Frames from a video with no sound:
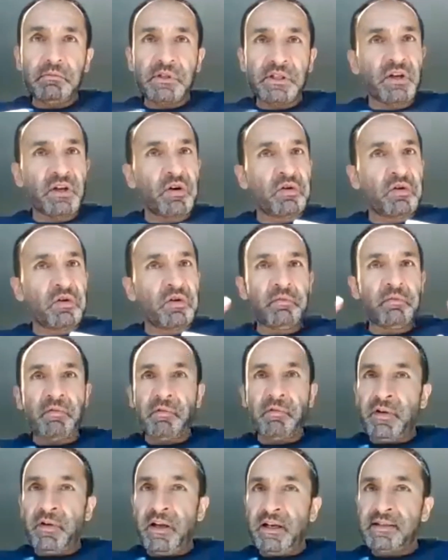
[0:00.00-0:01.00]
So
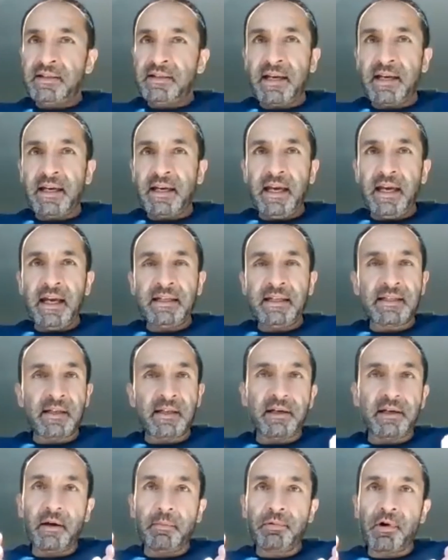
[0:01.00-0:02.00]
they'll say, it's
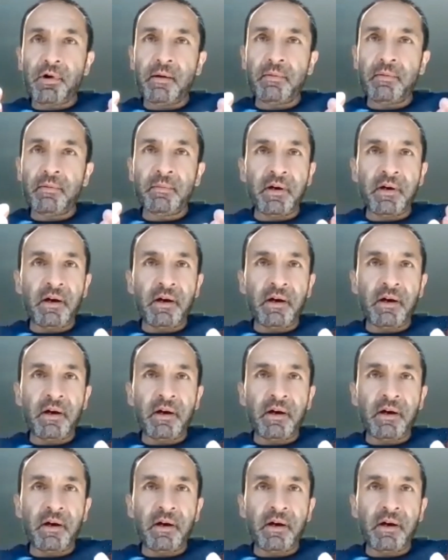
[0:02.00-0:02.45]
not our problem.